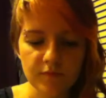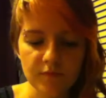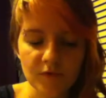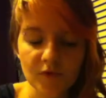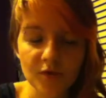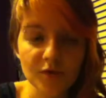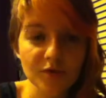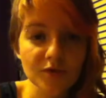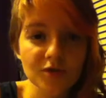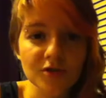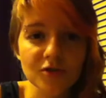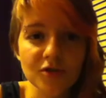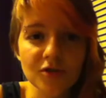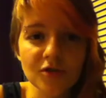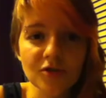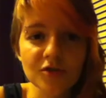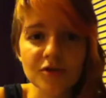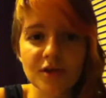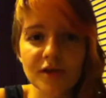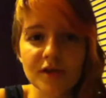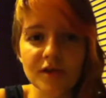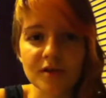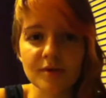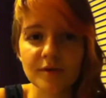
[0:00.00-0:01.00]
just don't
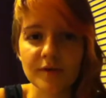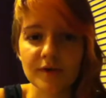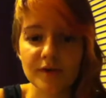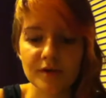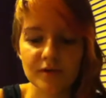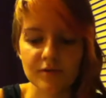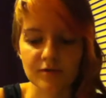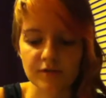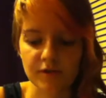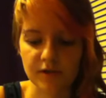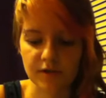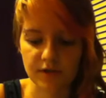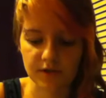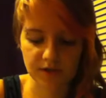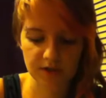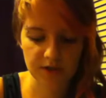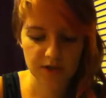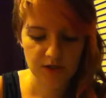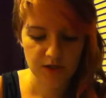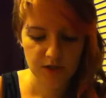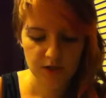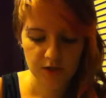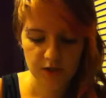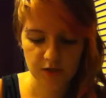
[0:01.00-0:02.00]
think about it really.
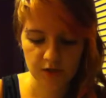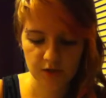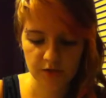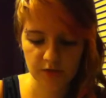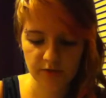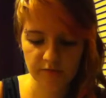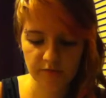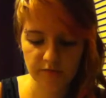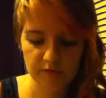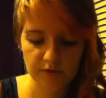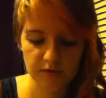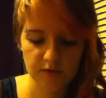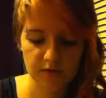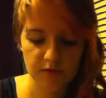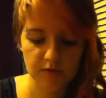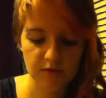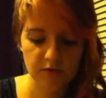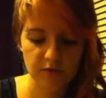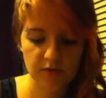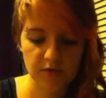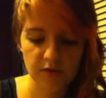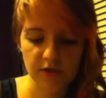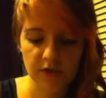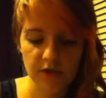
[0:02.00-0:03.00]
Whoever's
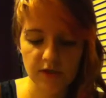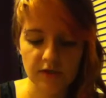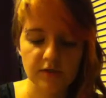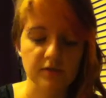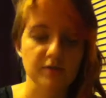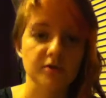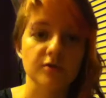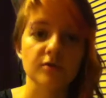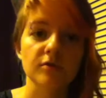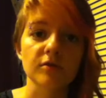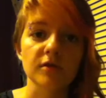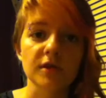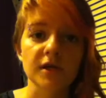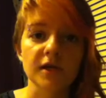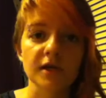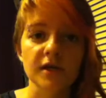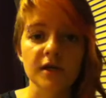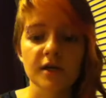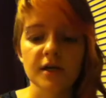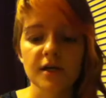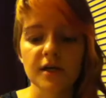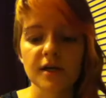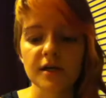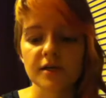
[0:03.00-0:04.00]
talking is talking.
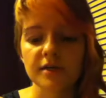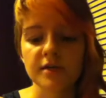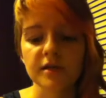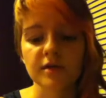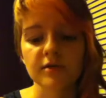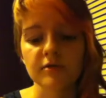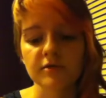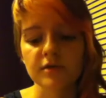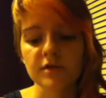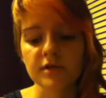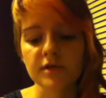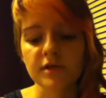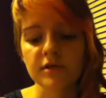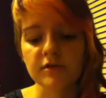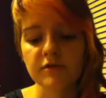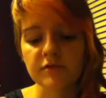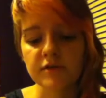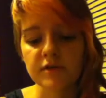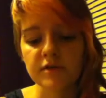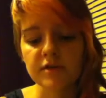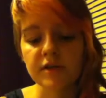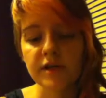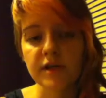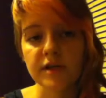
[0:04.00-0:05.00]
They really
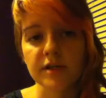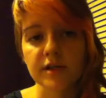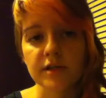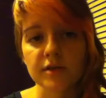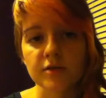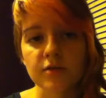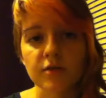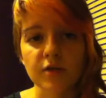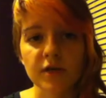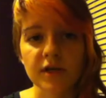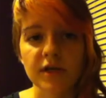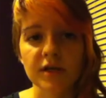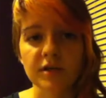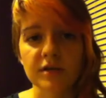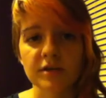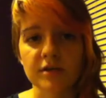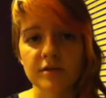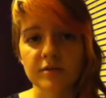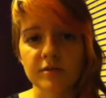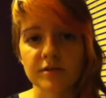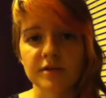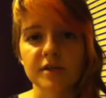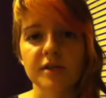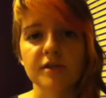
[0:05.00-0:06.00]
feel like they're talking to
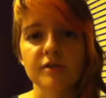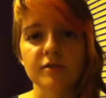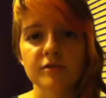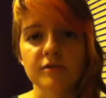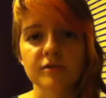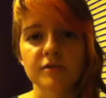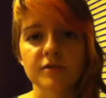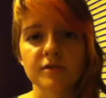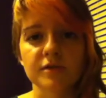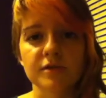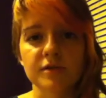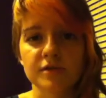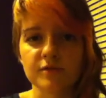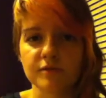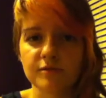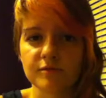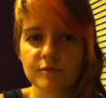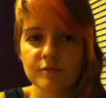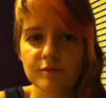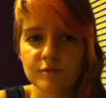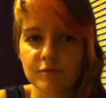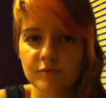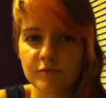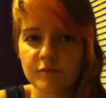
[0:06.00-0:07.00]
themselves
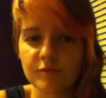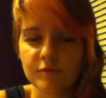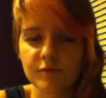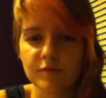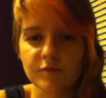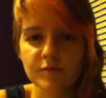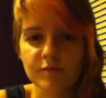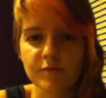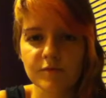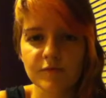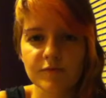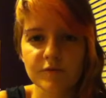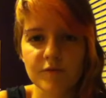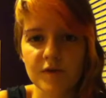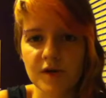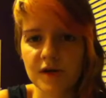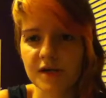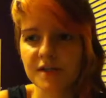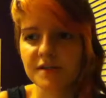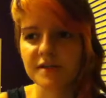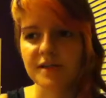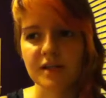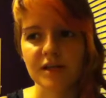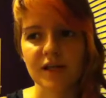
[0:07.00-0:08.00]

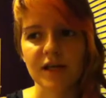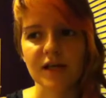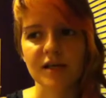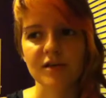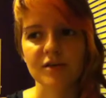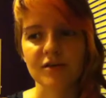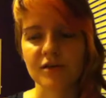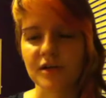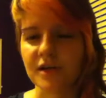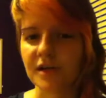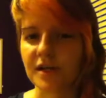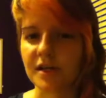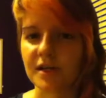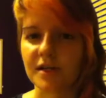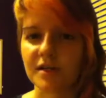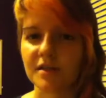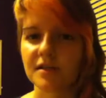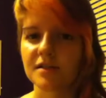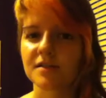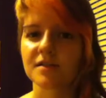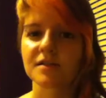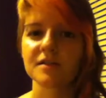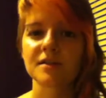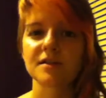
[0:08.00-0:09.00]
because they like looking
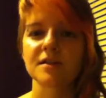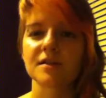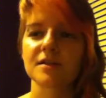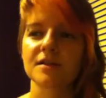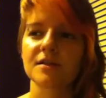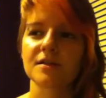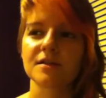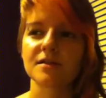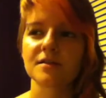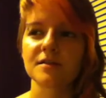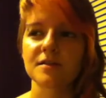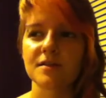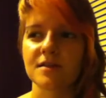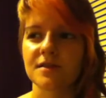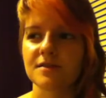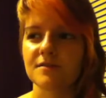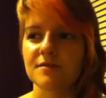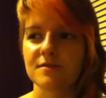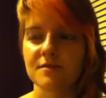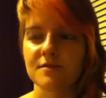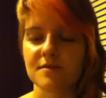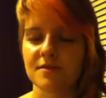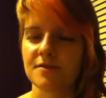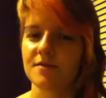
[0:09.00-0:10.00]
at
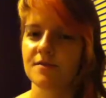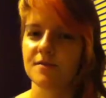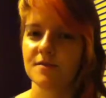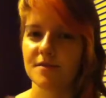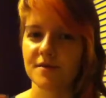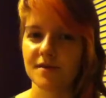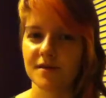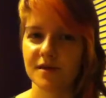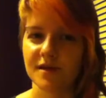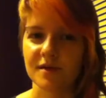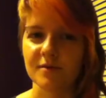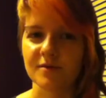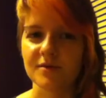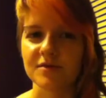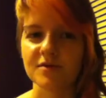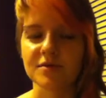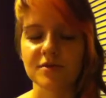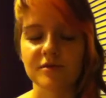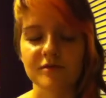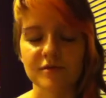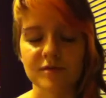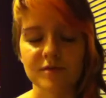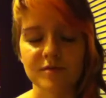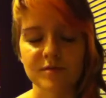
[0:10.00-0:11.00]
the image
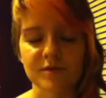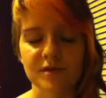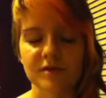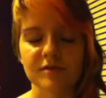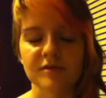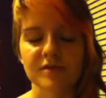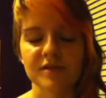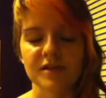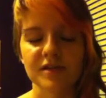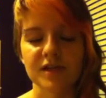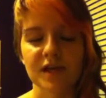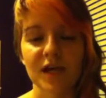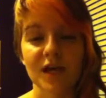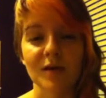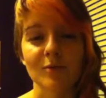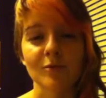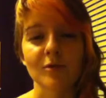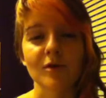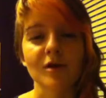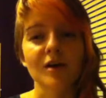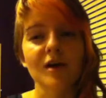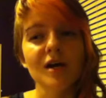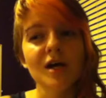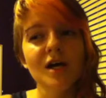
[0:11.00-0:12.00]
of themselves in the
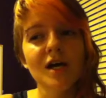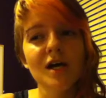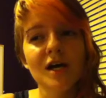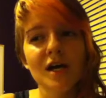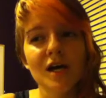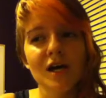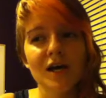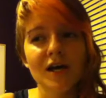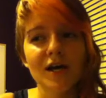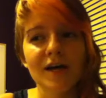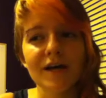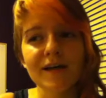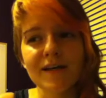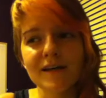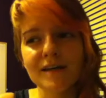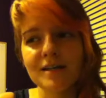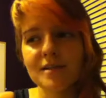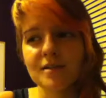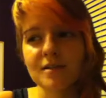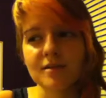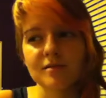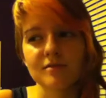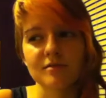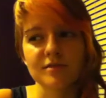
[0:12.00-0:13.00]
camera. I
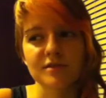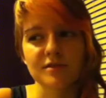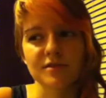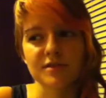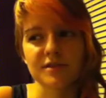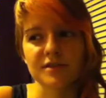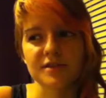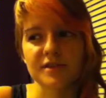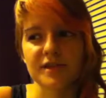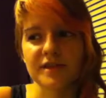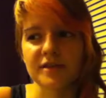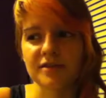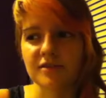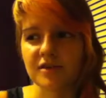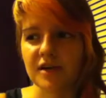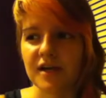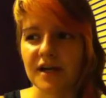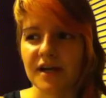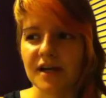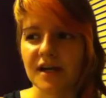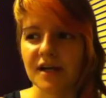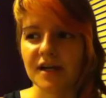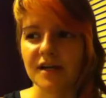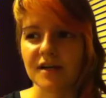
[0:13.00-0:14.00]
don't really like
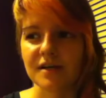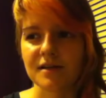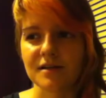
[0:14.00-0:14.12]
looking at